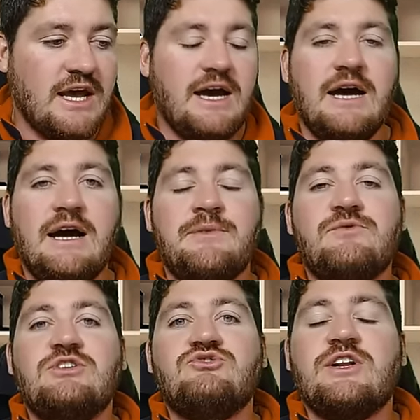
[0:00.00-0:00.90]
Um, the
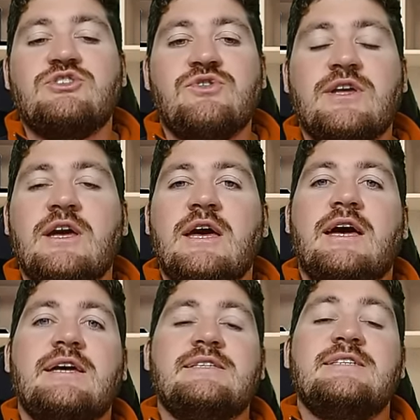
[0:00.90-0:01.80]
restructuring
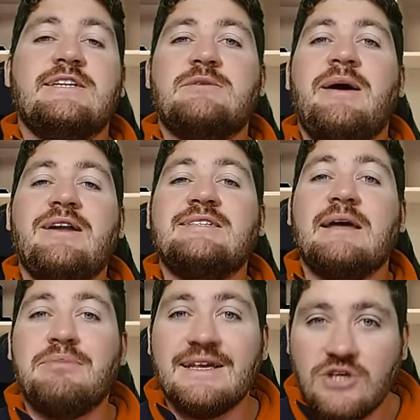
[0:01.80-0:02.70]
is set to apparently
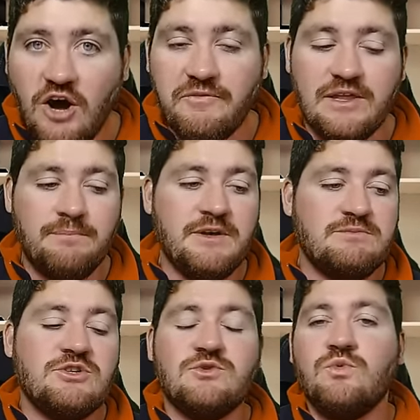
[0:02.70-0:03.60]
take place after the Olympics
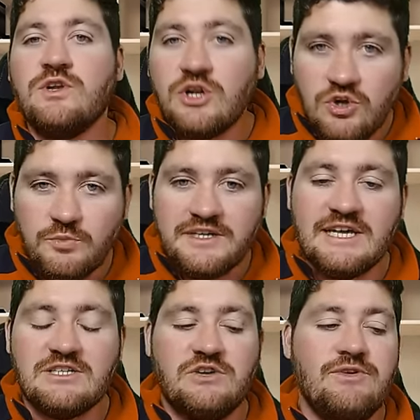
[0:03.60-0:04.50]
because it will include
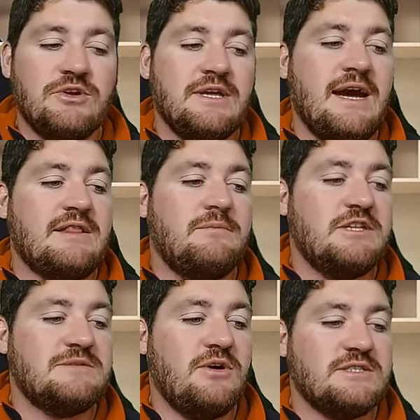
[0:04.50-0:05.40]
potentially relooking at the Blitzboks